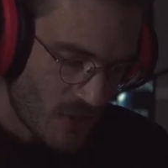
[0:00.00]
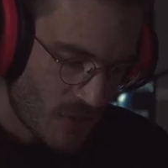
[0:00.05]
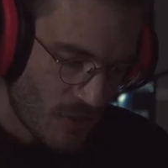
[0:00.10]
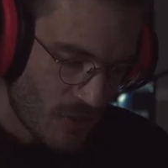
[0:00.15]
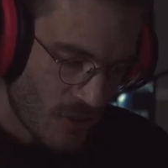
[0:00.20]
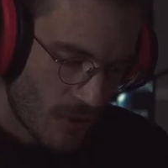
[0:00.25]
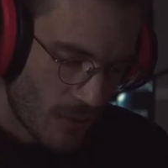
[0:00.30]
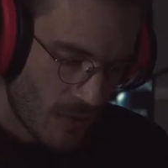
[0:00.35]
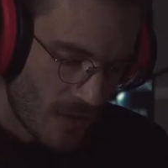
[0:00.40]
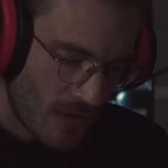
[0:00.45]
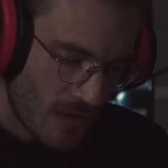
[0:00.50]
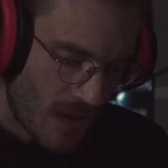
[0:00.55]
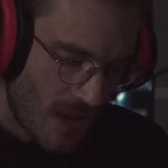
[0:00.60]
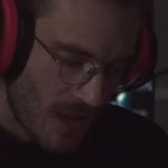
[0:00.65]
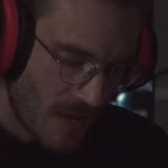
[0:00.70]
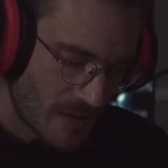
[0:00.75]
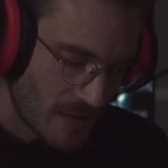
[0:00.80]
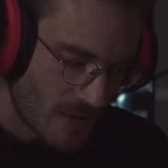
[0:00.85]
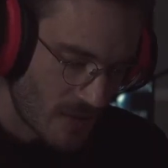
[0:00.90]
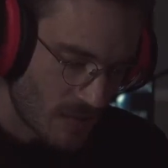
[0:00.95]
throwing
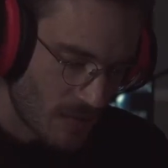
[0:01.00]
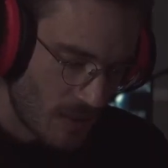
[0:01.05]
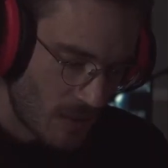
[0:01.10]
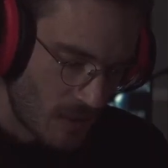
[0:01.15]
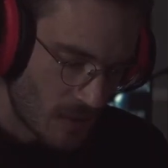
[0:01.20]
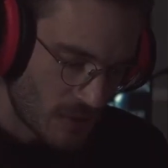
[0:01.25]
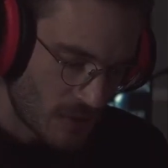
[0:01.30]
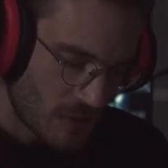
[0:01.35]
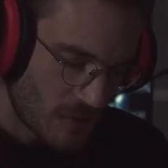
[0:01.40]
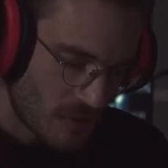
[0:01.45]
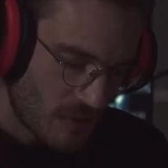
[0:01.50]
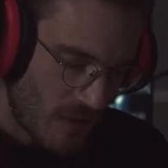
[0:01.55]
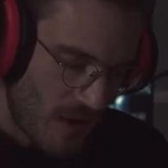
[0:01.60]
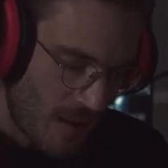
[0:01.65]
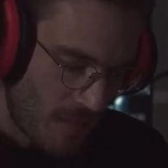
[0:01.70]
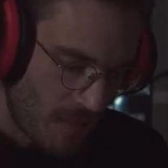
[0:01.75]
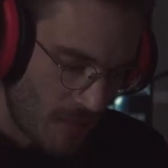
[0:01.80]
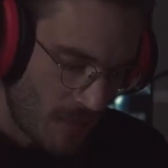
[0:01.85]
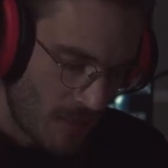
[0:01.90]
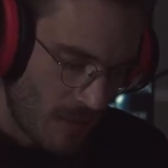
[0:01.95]
cans as we all
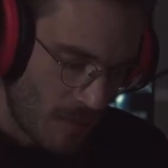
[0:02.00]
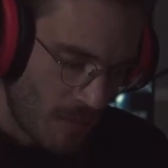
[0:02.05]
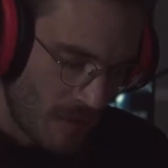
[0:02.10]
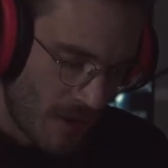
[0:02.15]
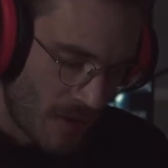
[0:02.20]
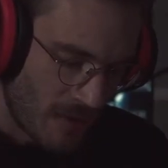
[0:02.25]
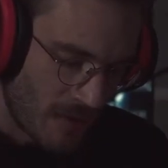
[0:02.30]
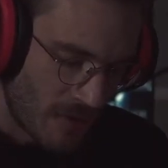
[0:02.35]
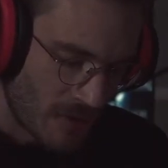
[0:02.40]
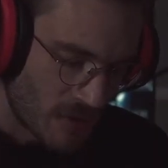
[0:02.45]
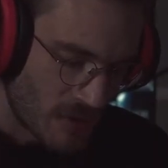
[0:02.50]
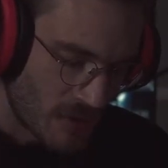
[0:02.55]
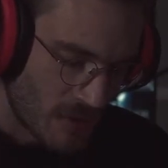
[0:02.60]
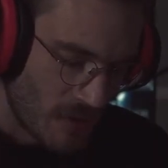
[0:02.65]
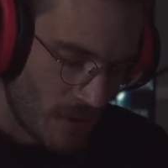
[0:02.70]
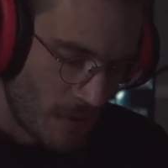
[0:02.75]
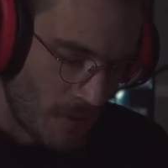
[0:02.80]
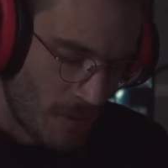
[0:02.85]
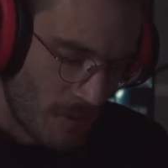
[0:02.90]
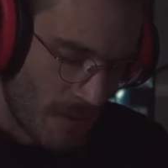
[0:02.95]
scrabbled about in the
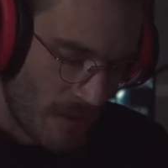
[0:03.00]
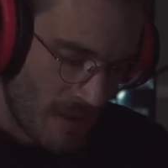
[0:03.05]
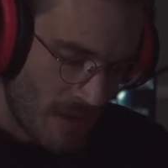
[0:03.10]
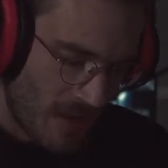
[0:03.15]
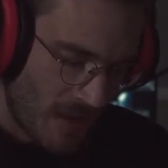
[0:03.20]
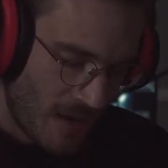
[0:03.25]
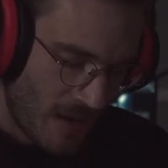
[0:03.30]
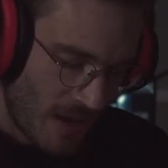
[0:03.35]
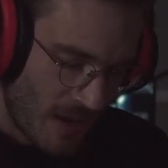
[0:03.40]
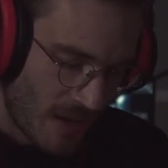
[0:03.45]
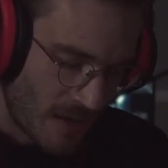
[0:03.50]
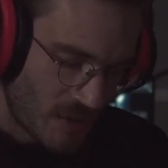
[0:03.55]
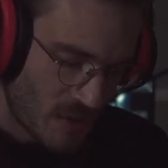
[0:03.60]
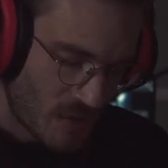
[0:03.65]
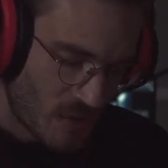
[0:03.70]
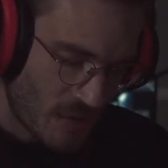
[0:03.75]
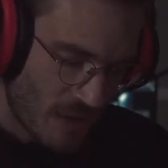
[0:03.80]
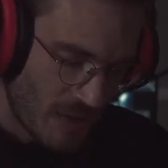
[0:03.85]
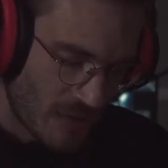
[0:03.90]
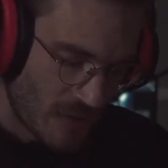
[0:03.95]
snow and ice
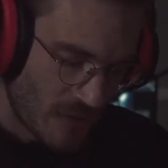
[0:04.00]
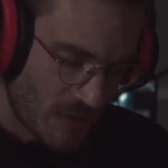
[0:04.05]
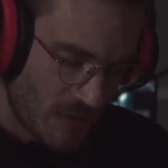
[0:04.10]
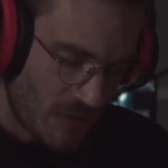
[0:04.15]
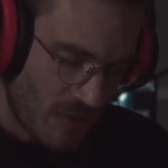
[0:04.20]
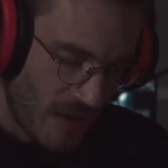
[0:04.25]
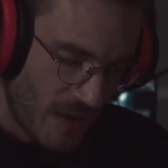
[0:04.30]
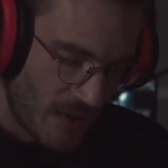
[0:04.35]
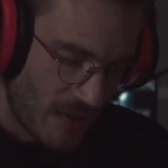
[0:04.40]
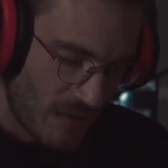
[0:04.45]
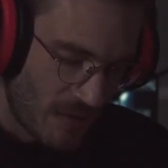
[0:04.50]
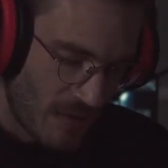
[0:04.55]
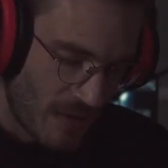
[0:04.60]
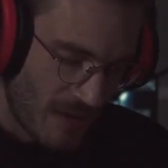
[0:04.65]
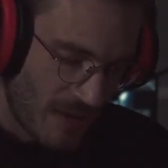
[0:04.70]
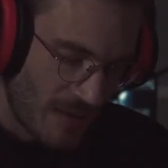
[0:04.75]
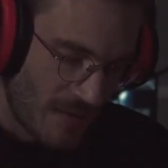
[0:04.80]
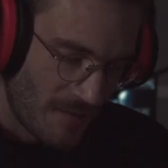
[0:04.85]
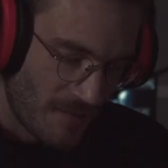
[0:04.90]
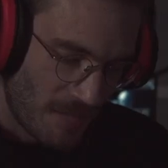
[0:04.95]
trying to find a
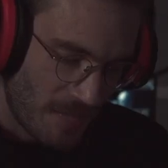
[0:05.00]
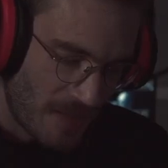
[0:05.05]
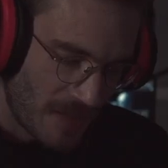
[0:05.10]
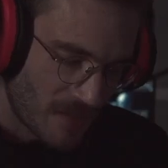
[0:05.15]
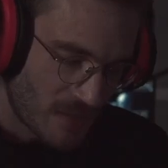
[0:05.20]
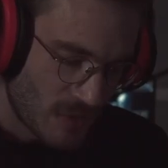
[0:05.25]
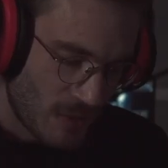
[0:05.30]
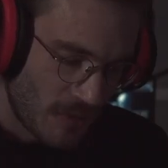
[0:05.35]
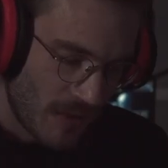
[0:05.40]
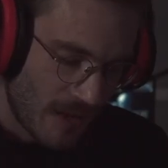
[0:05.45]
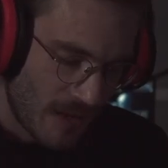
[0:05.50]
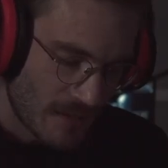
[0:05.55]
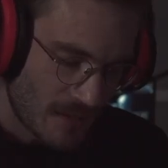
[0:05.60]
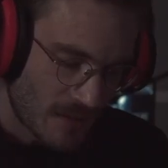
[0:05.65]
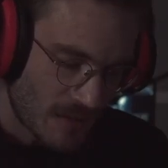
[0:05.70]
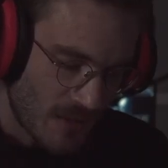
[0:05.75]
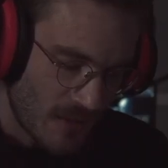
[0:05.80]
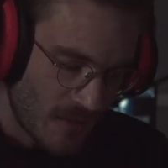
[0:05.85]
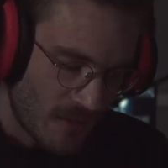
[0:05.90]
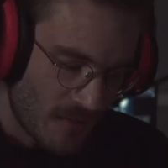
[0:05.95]
way, snow and ice and
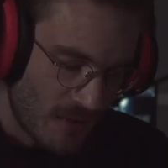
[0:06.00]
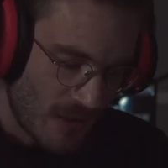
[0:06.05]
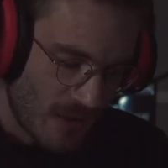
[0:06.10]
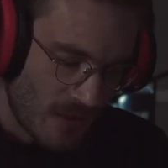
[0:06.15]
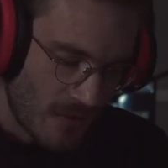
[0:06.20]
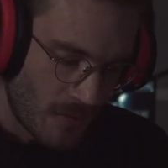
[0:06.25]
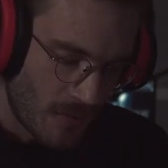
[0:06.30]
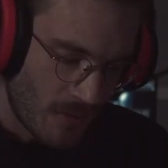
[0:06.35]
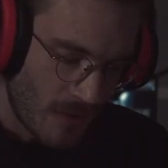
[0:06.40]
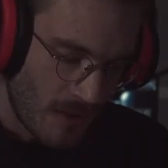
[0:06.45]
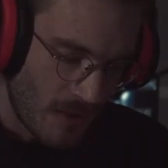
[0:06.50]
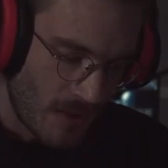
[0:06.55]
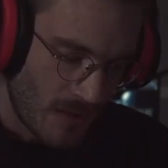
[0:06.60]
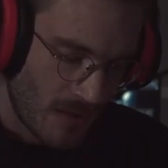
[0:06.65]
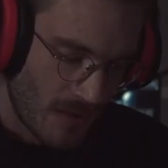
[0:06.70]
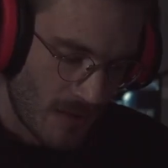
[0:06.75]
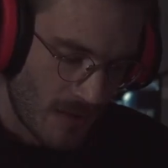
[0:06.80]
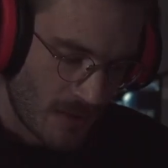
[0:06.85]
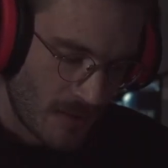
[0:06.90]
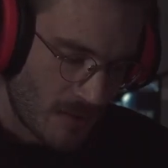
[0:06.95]
trying to find our way
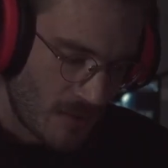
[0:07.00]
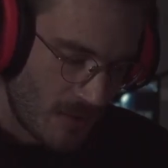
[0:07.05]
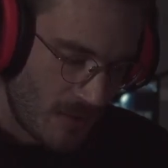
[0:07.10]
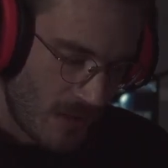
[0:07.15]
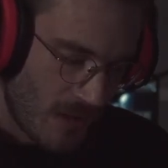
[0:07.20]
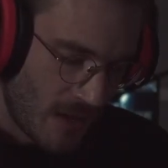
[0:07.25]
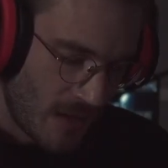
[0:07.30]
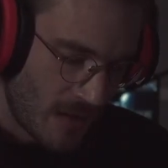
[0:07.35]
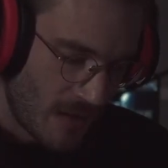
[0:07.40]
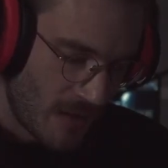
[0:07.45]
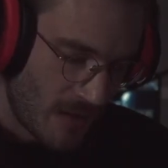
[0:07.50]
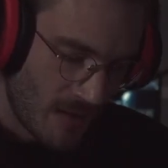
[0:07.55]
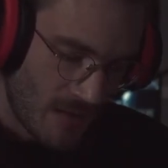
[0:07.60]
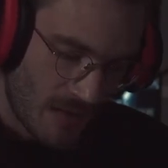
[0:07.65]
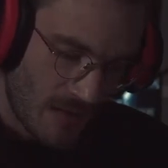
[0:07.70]
to end